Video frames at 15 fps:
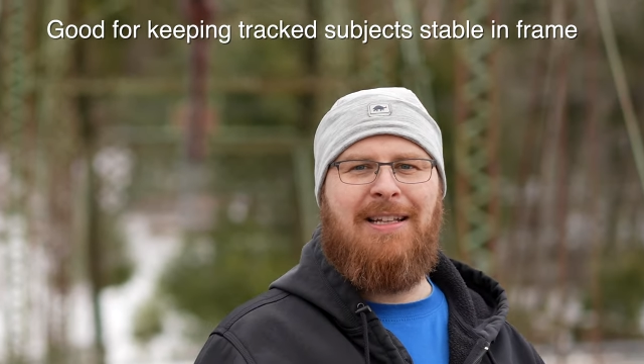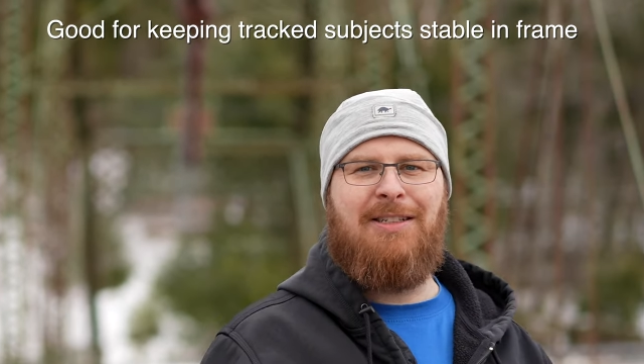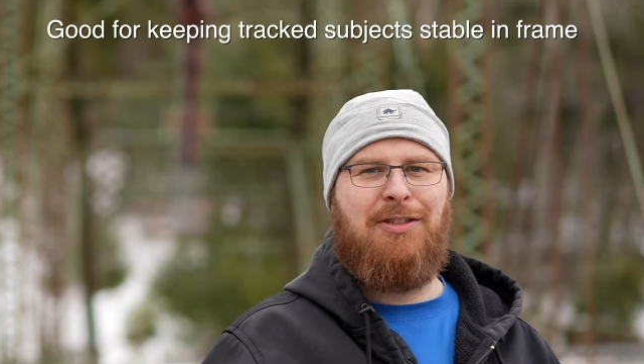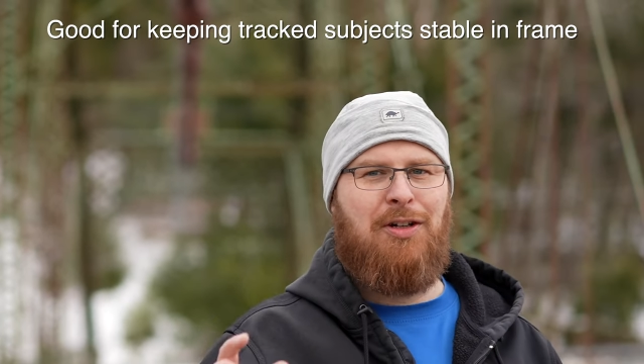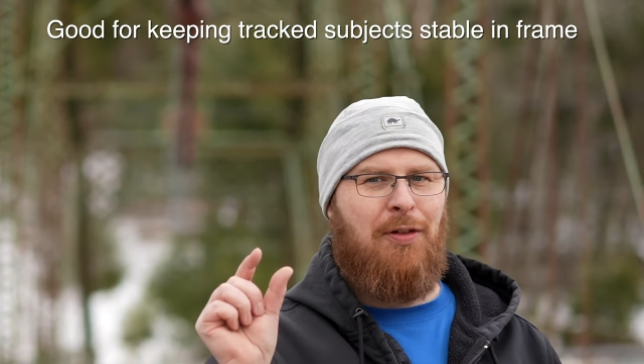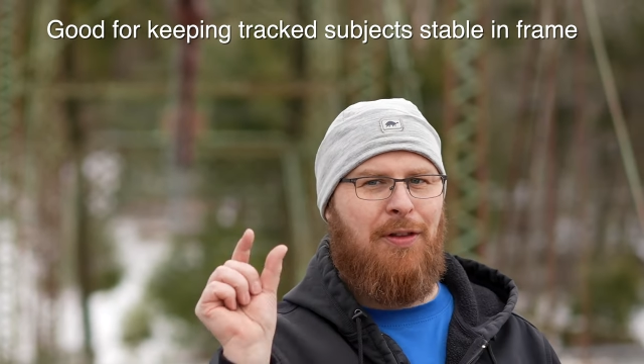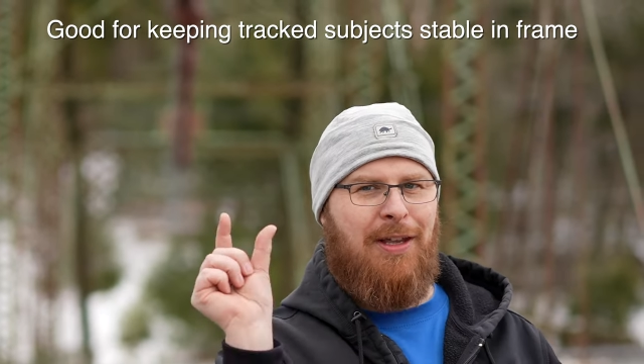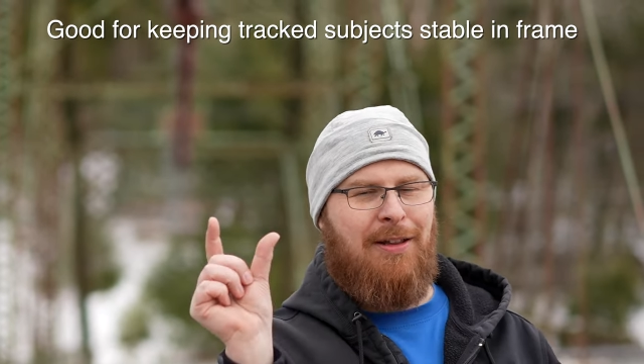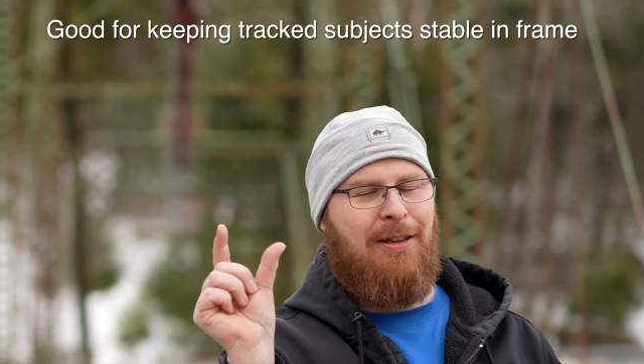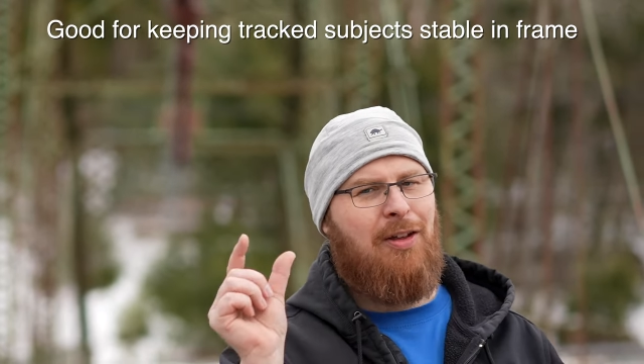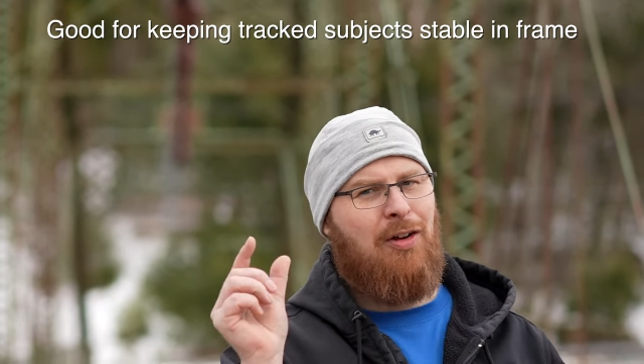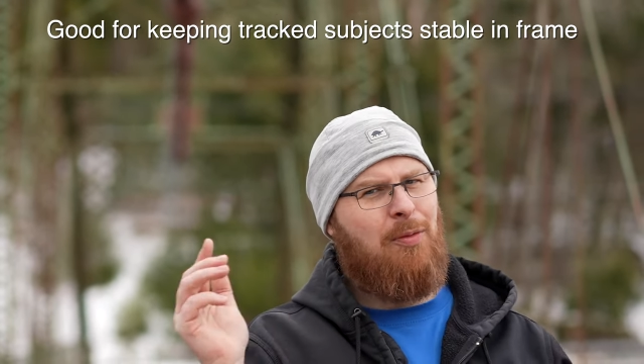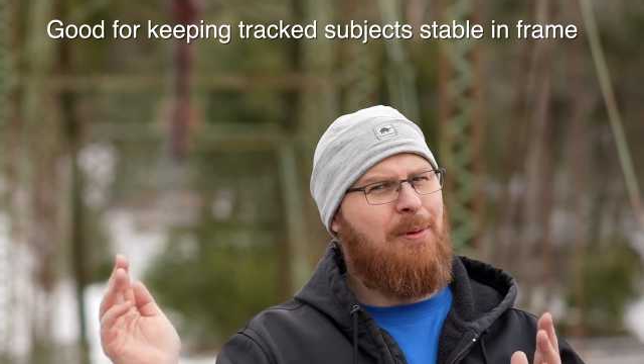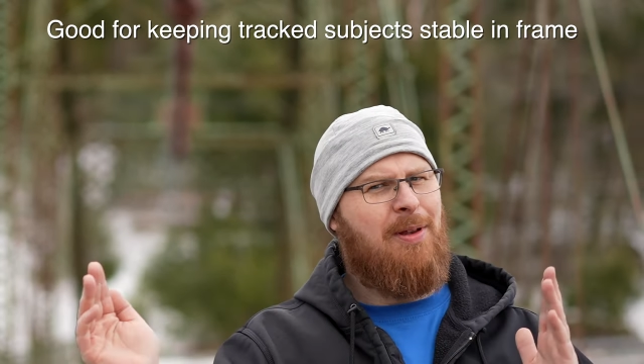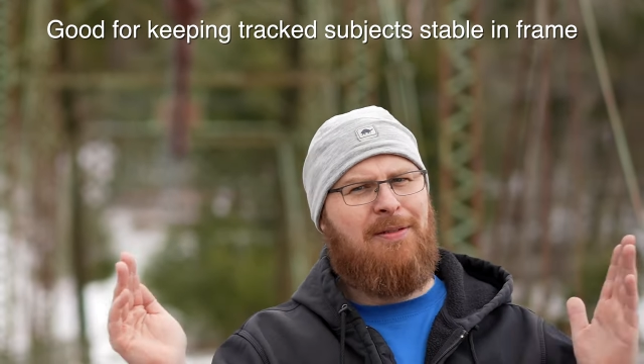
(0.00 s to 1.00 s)
there's only a
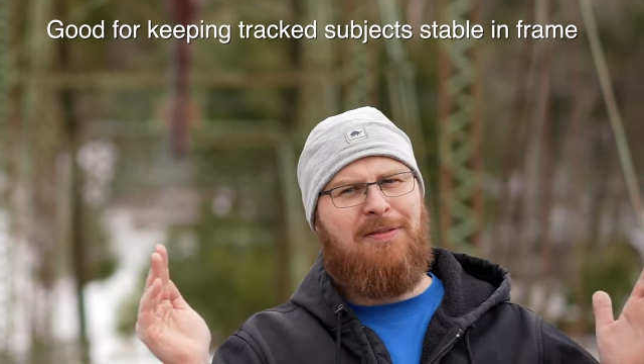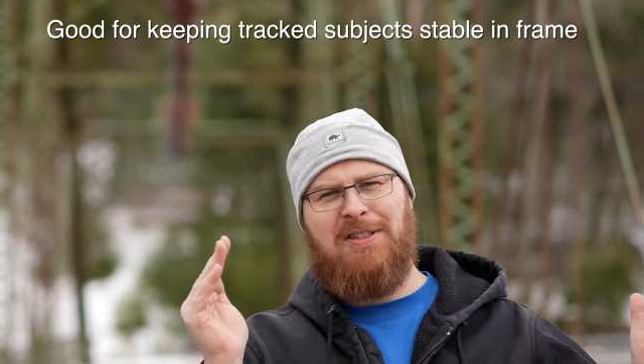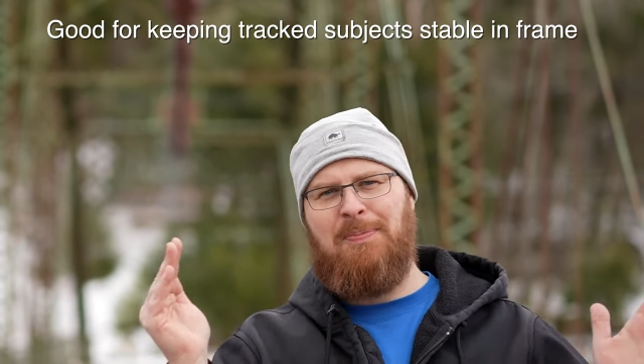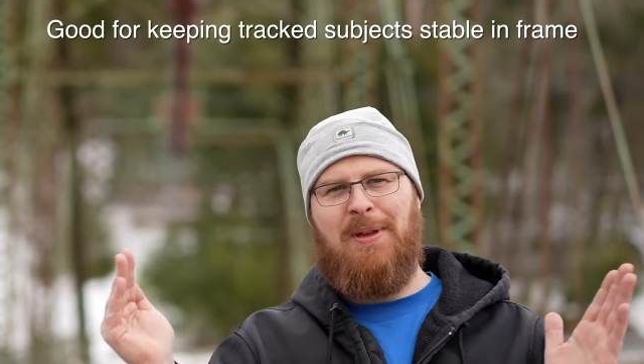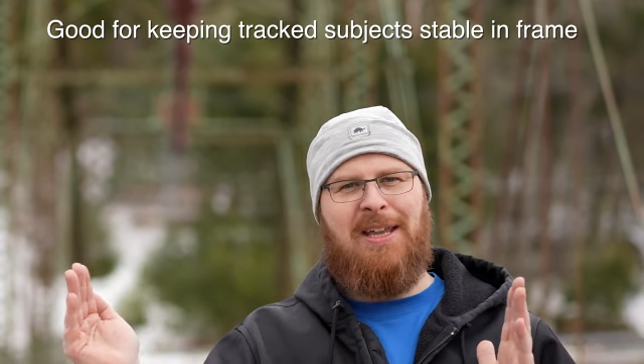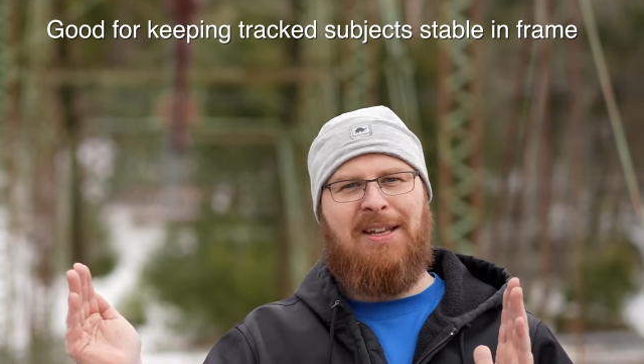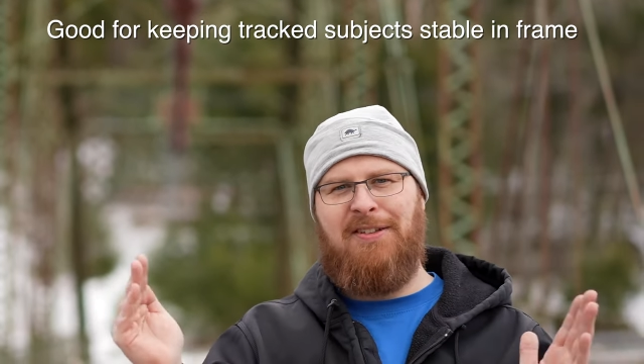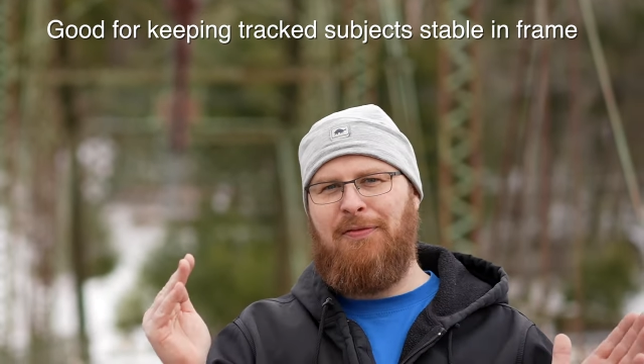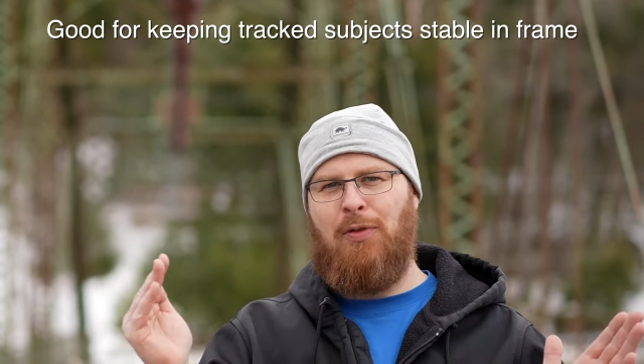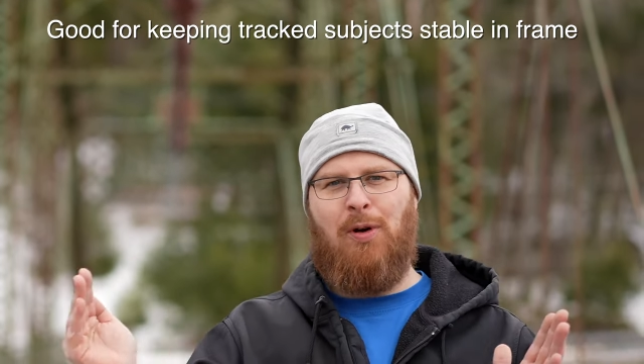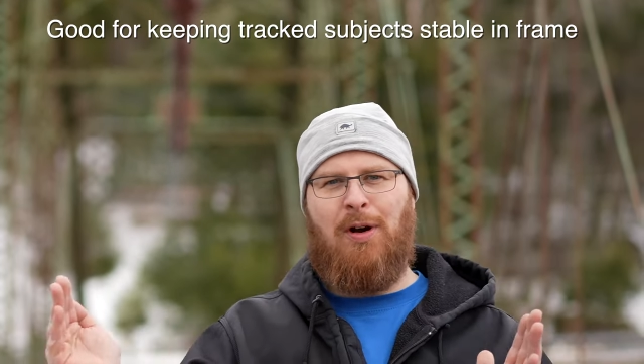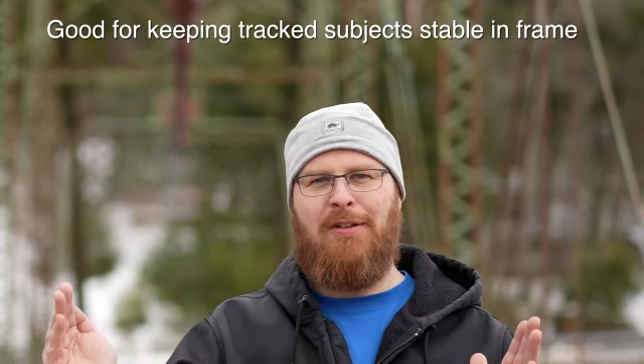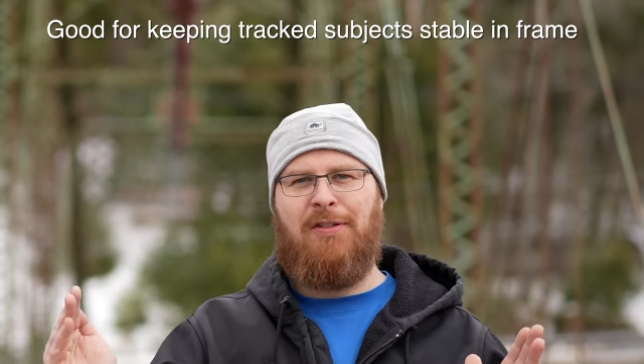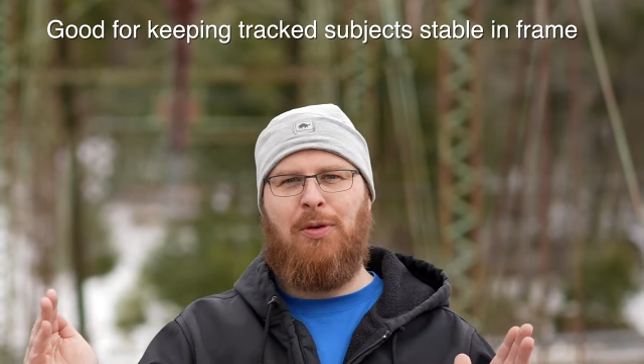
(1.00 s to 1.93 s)
little bit of space for it